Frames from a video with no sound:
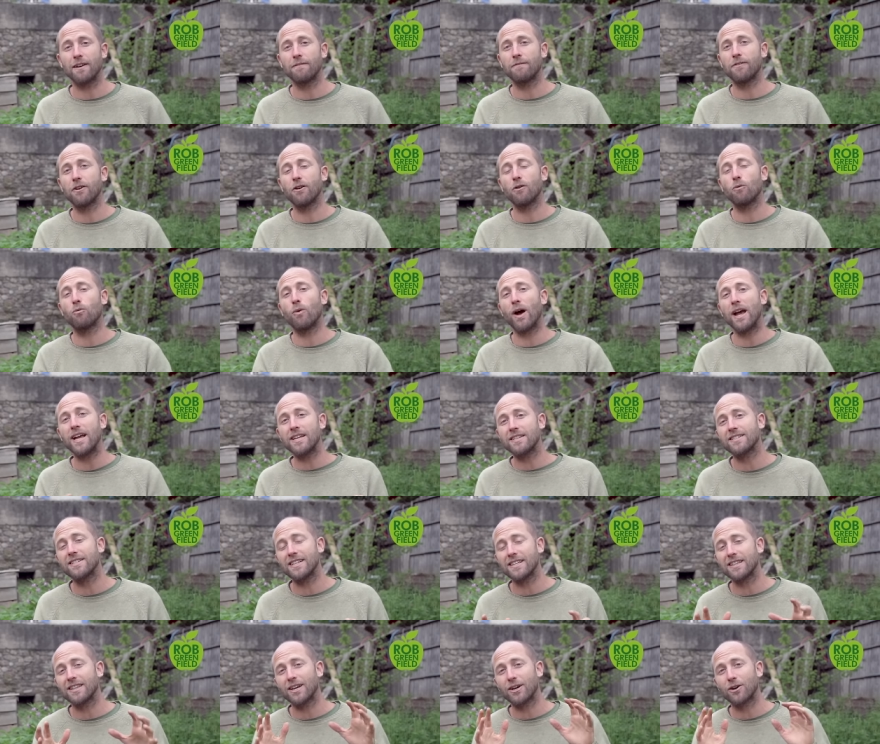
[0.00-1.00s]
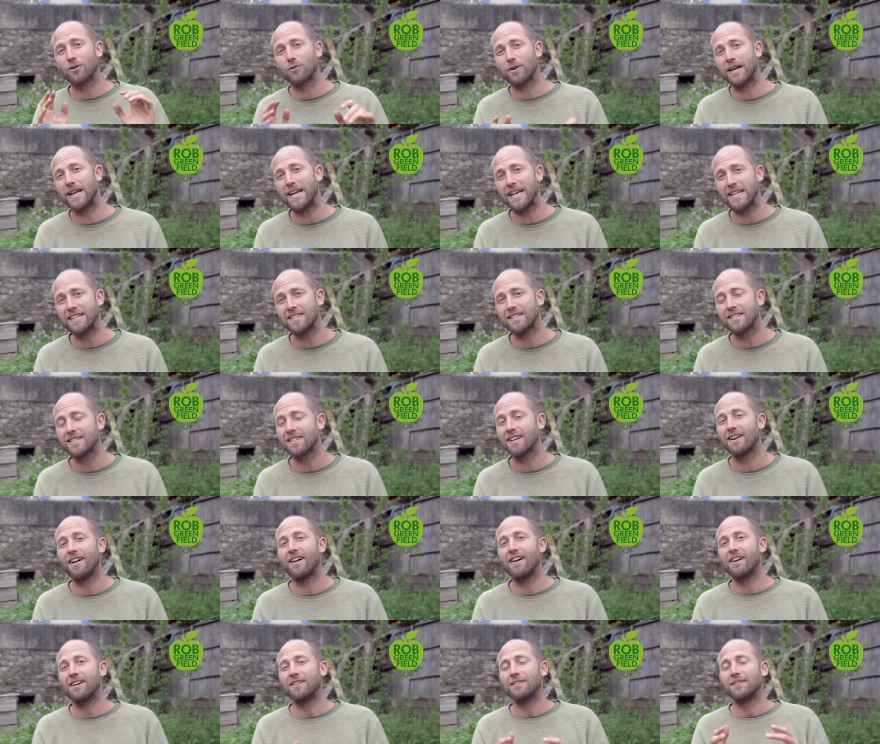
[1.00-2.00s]
If you're wasting the greens,
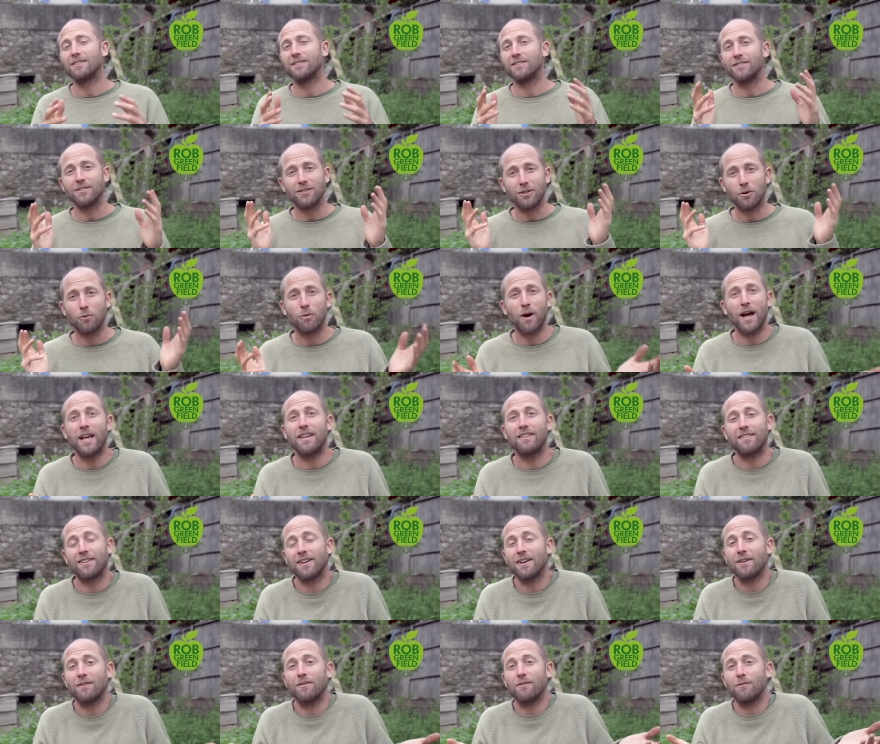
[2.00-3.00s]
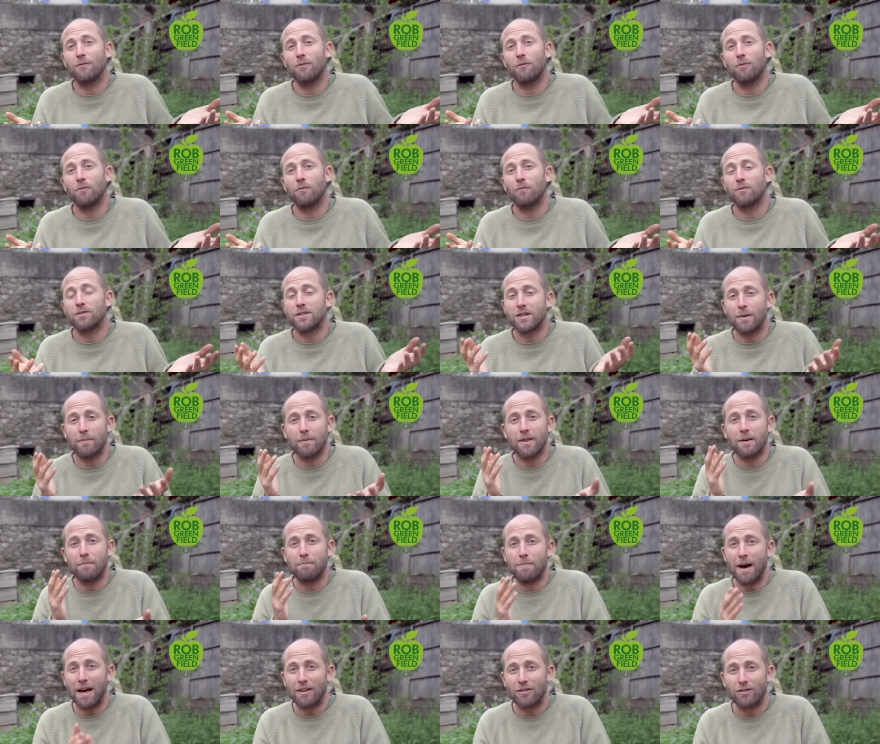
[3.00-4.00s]
you're wasting some of the
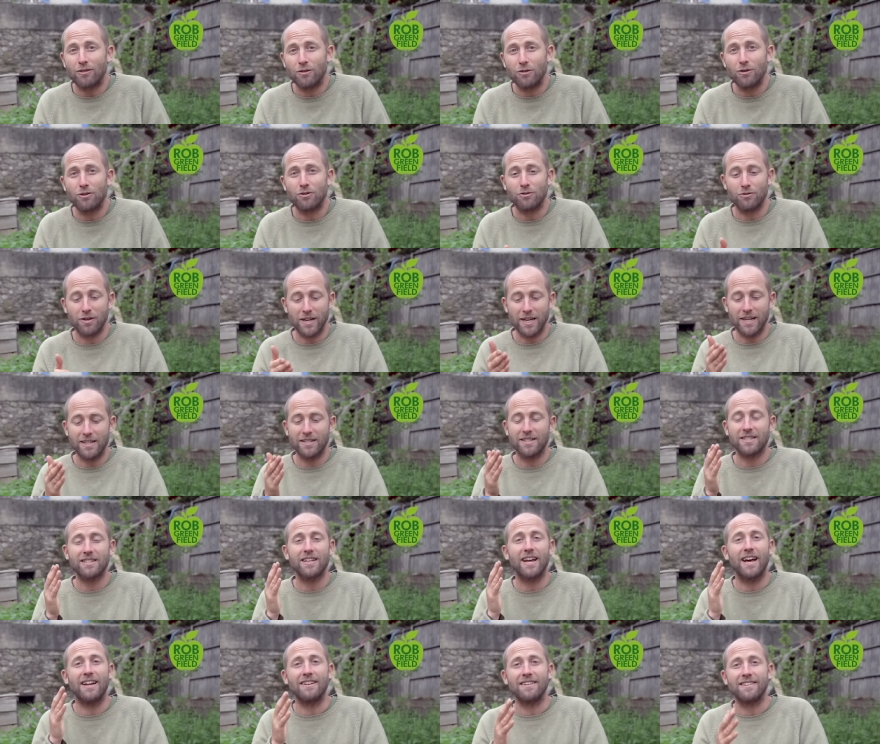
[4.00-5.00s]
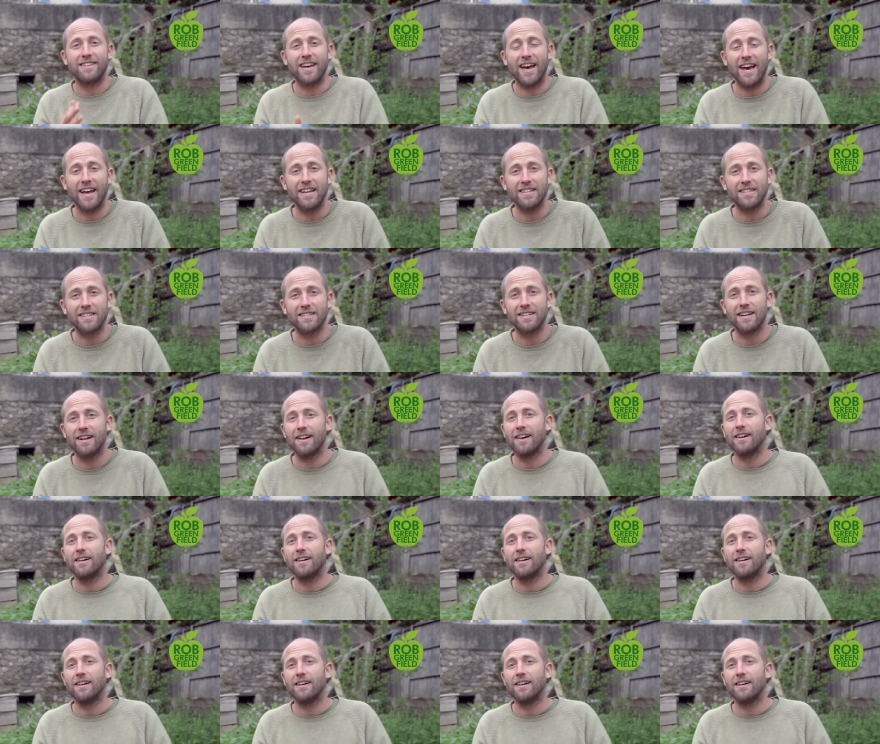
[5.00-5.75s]
best nutrients and taste.